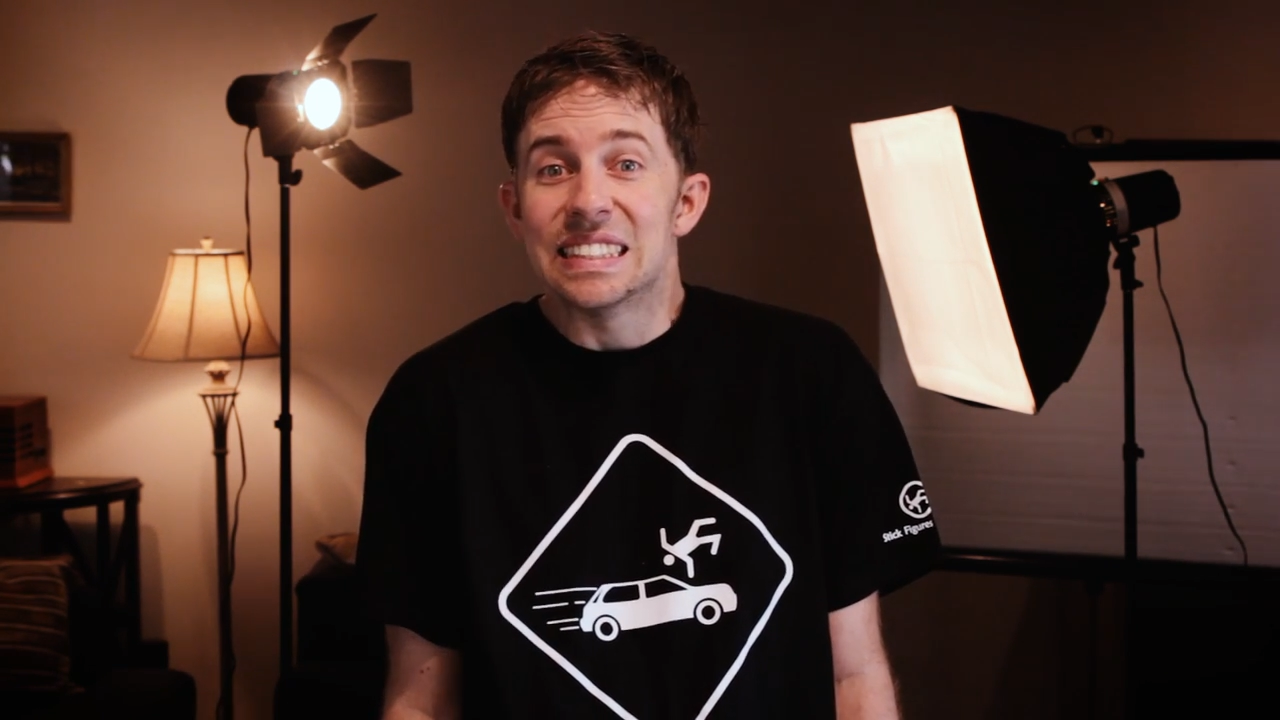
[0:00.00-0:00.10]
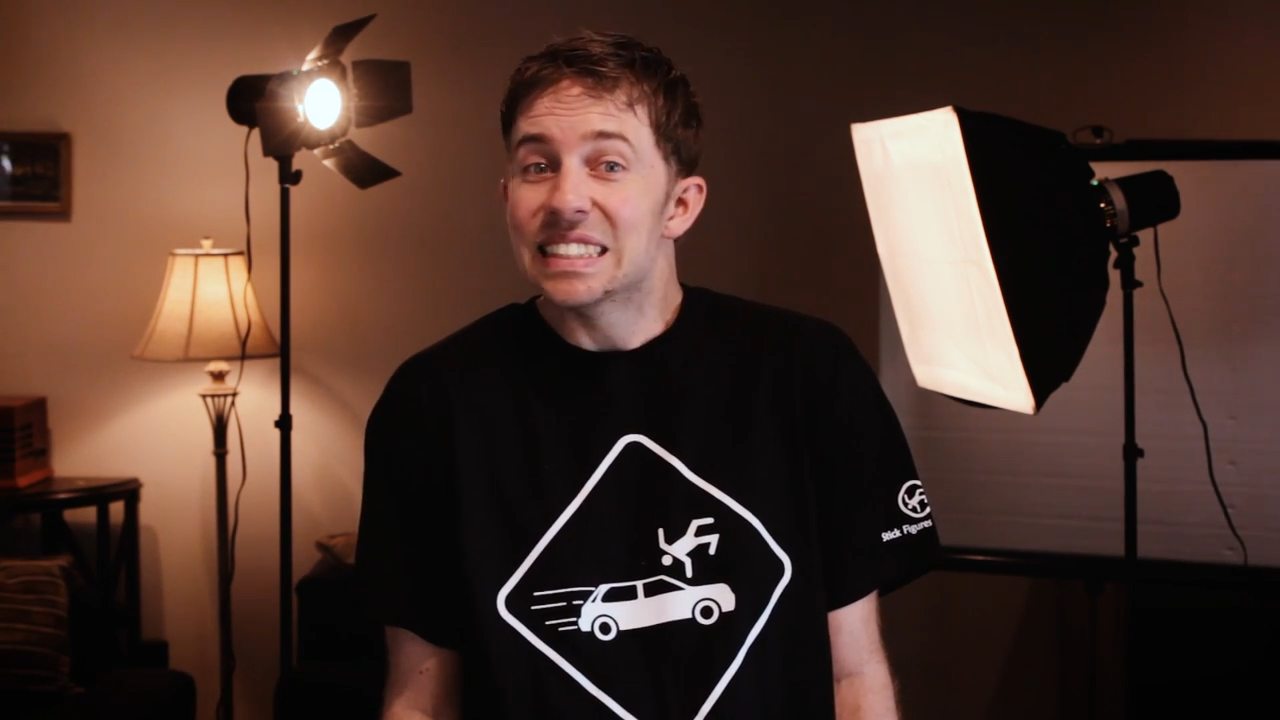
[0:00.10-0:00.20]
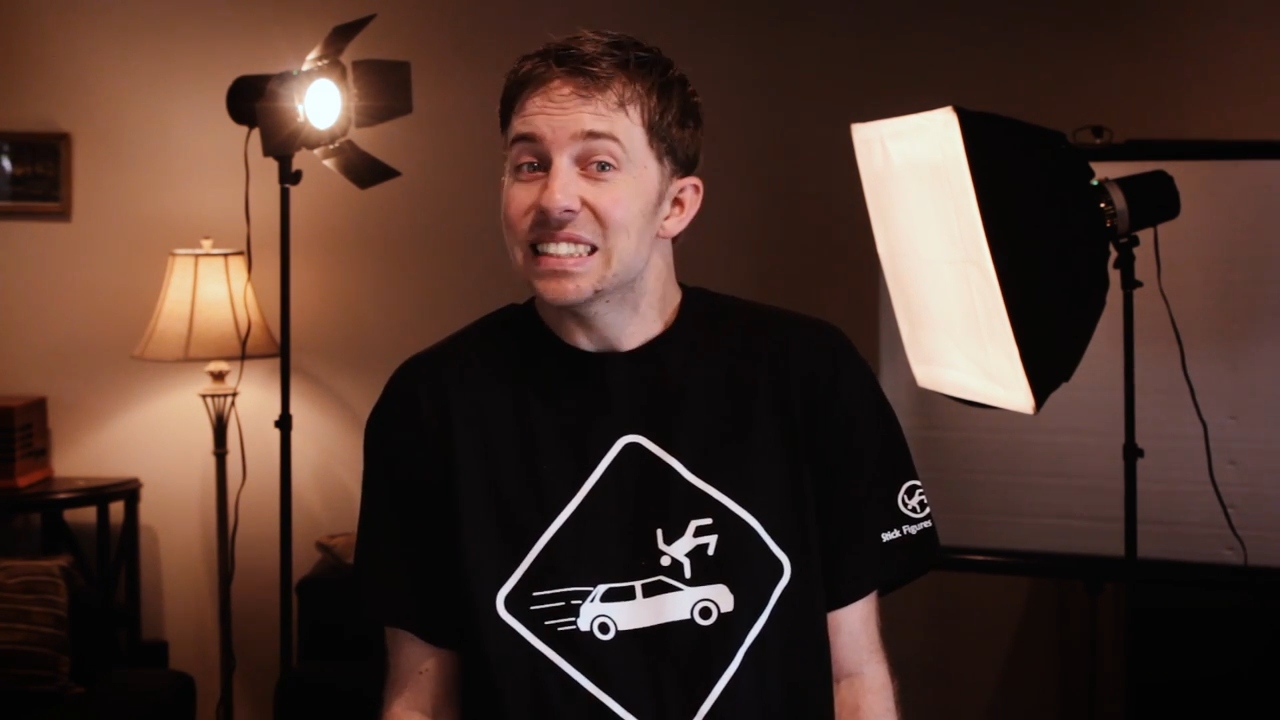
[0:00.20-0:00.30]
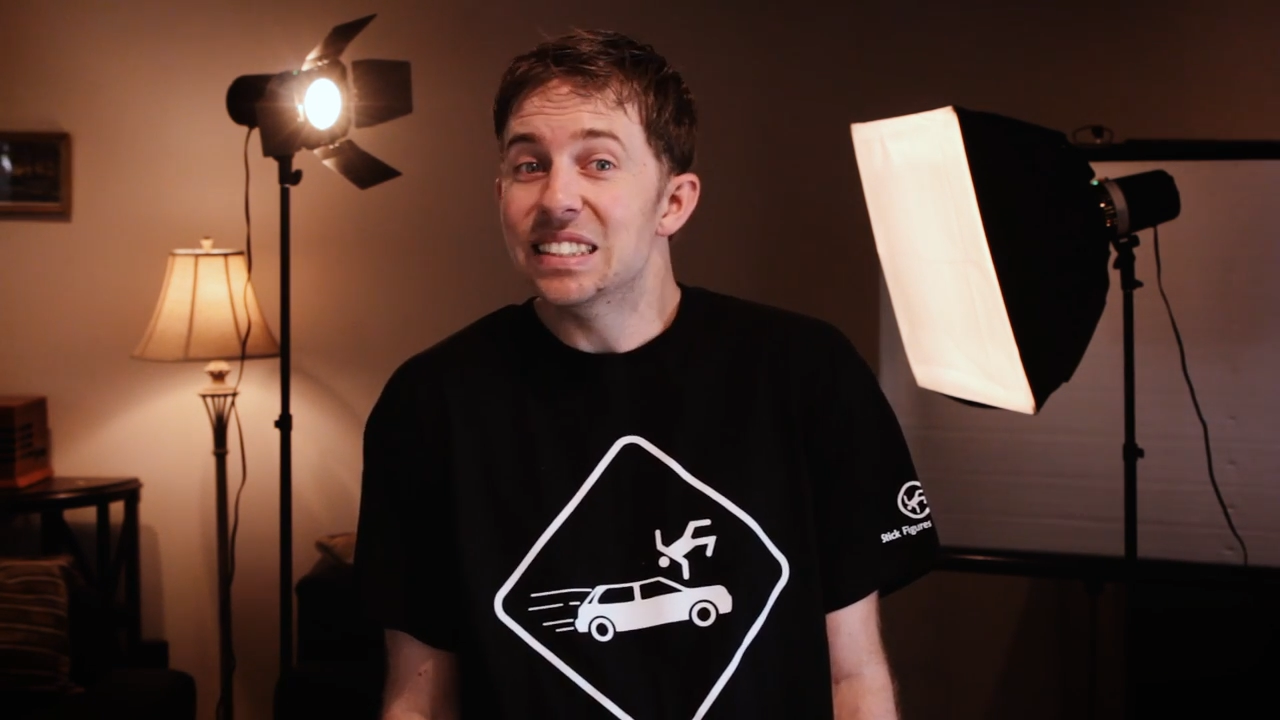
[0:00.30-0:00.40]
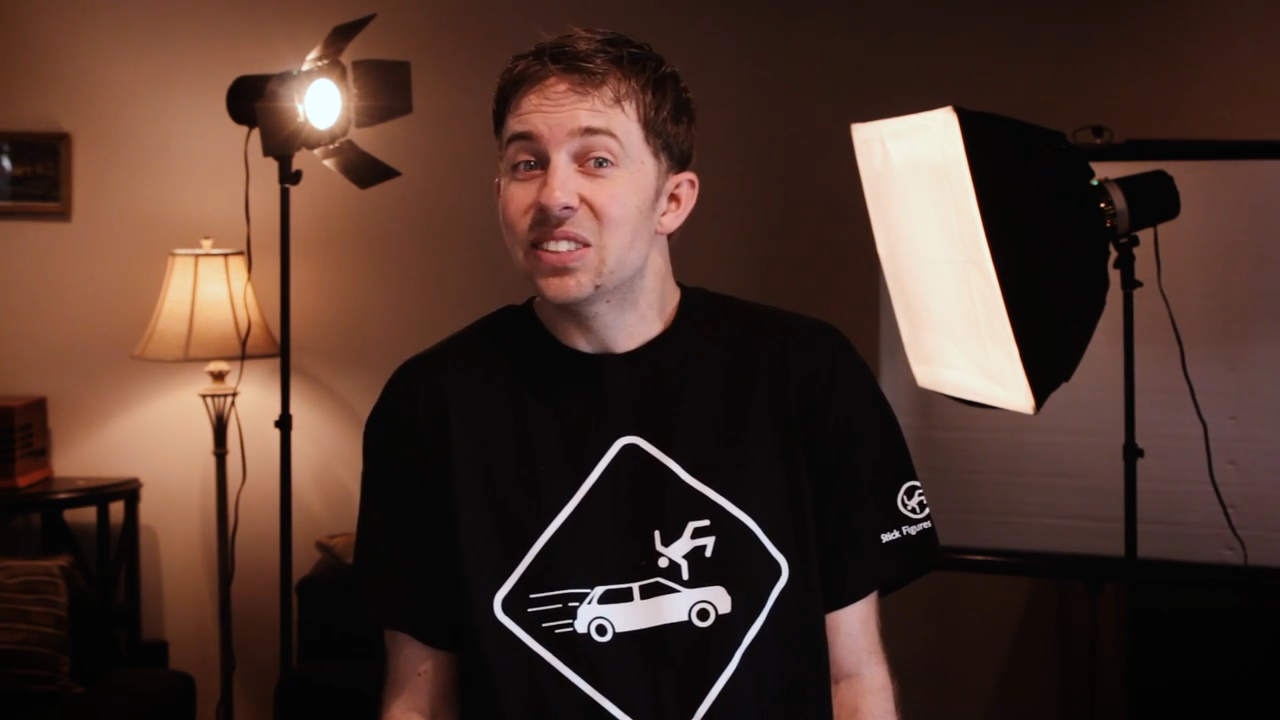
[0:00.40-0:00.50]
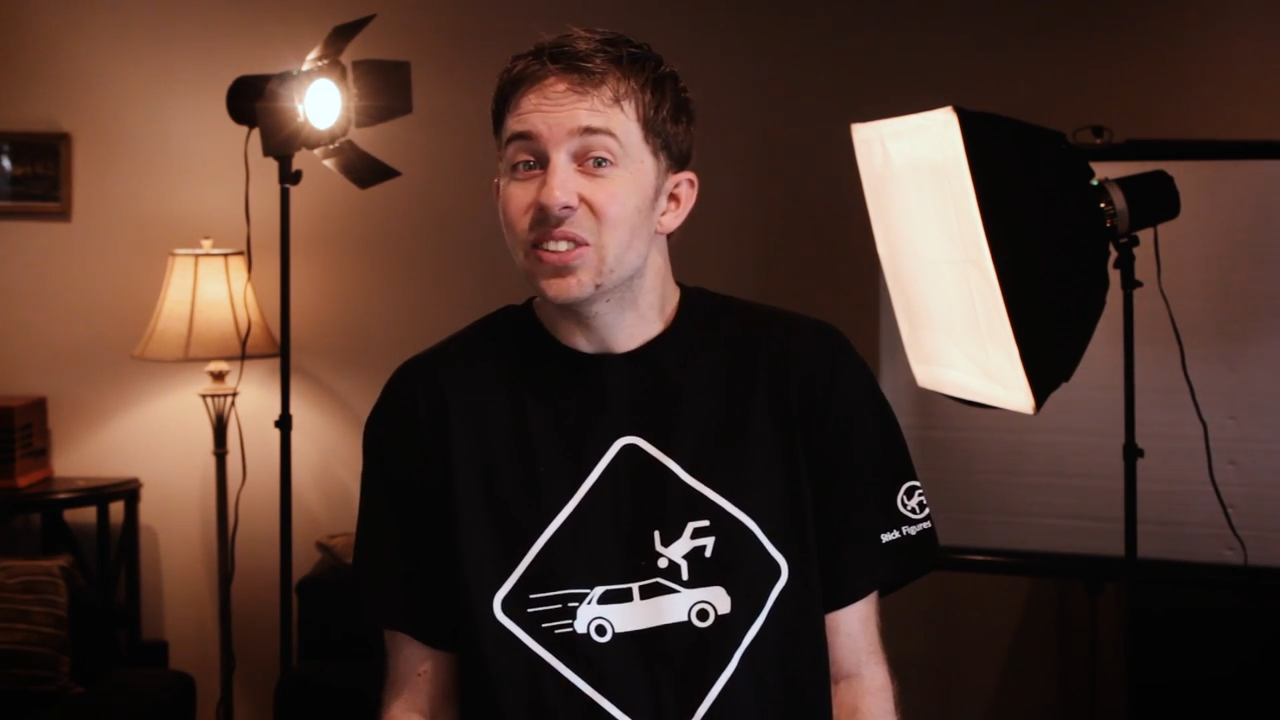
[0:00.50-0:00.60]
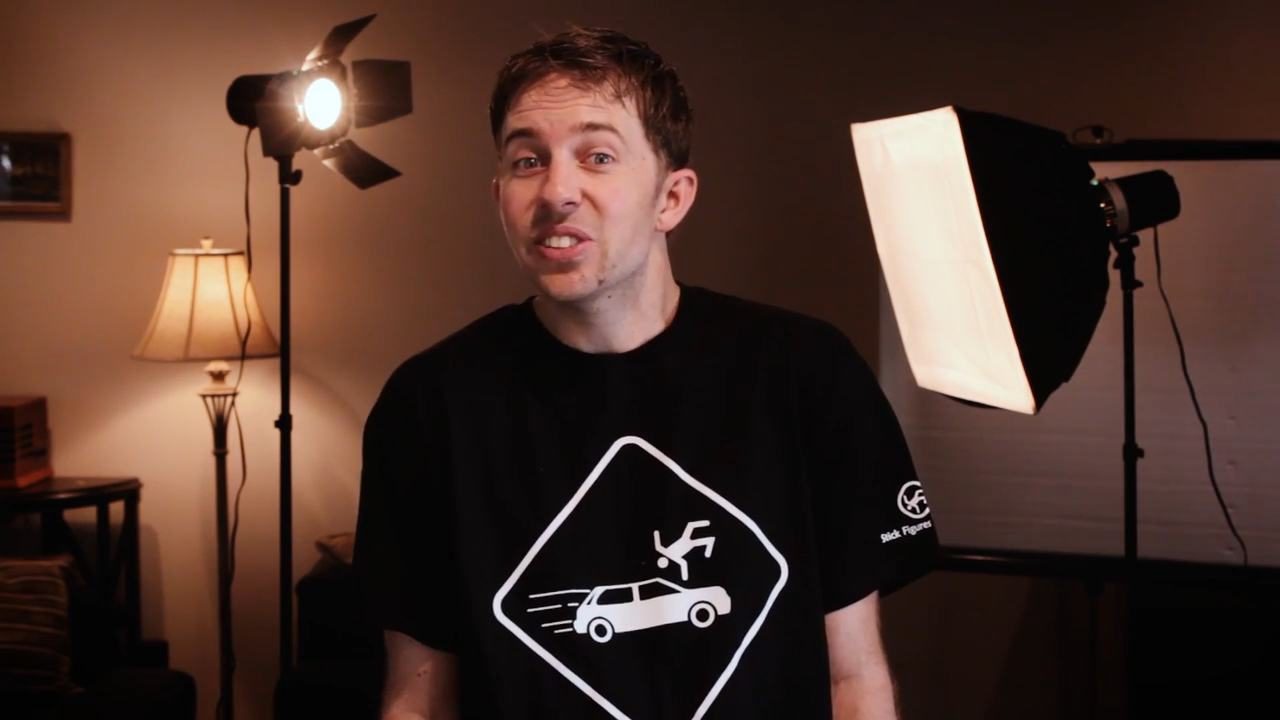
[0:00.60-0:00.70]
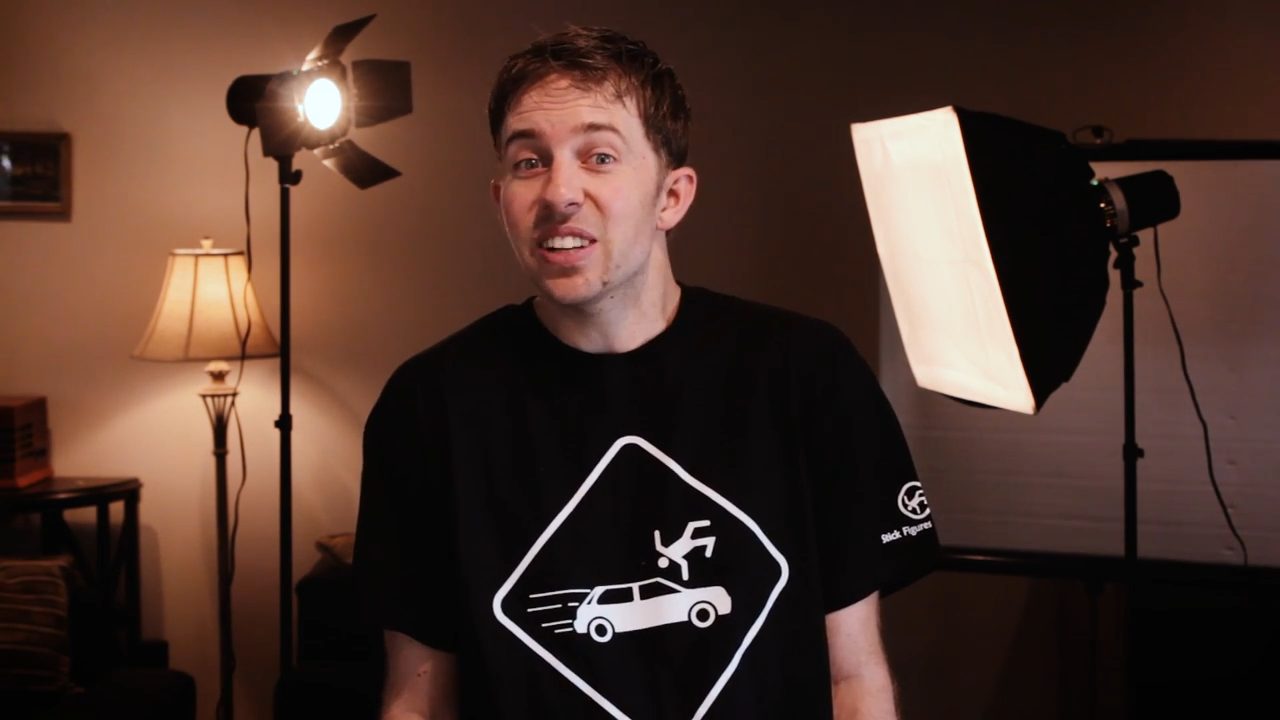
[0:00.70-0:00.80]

that is your